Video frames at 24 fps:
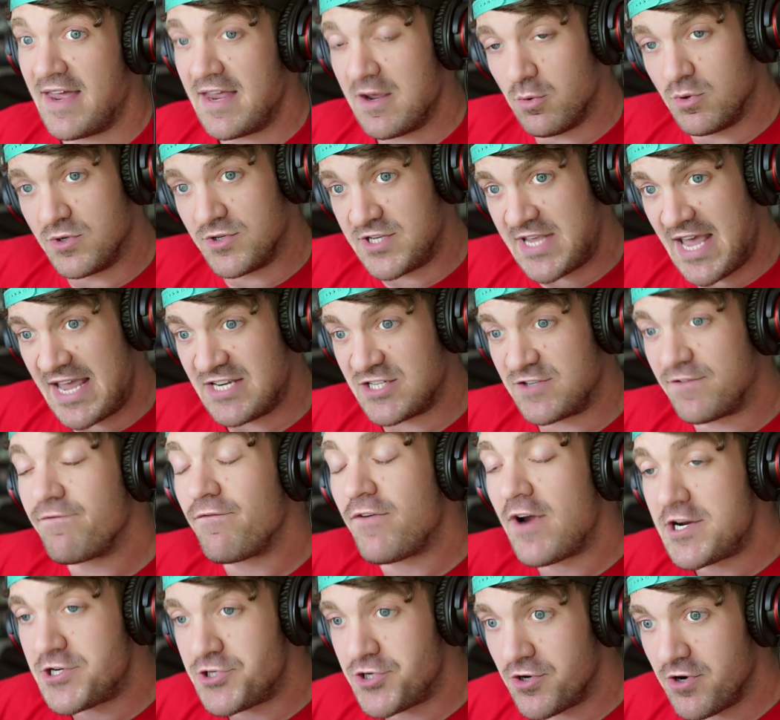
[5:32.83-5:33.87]
It will taste
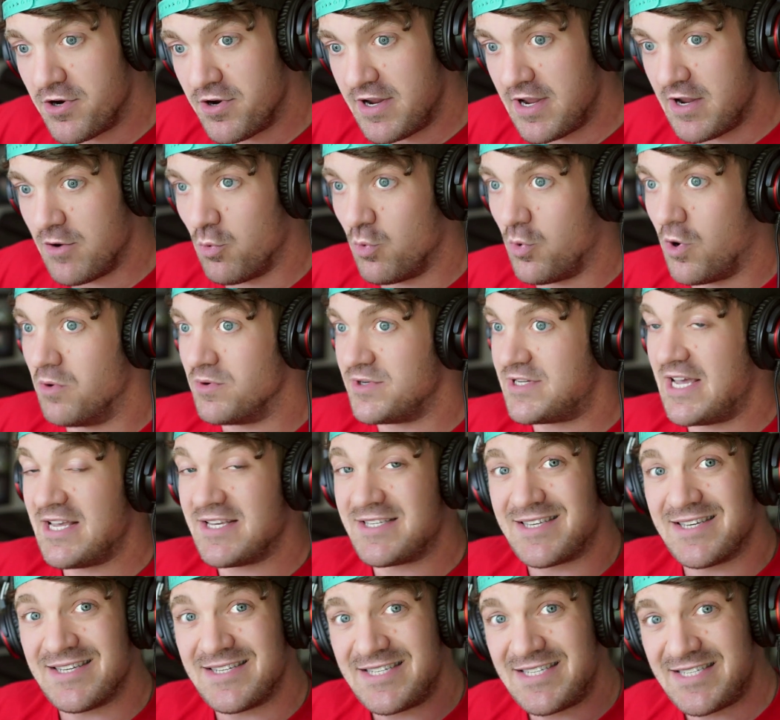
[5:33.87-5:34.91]
fresher, it won't
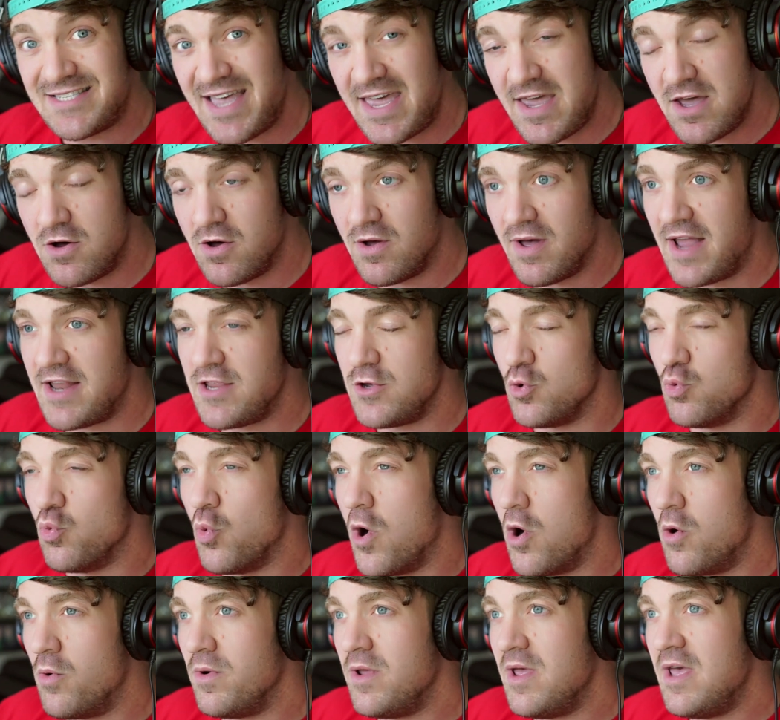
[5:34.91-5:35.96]
taste as stale, and you
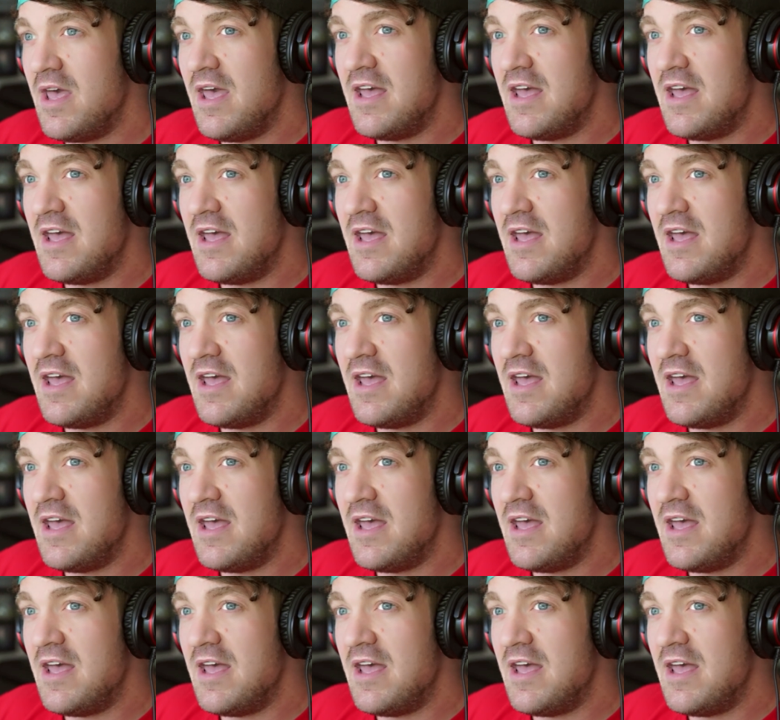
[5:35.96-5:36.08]
won't,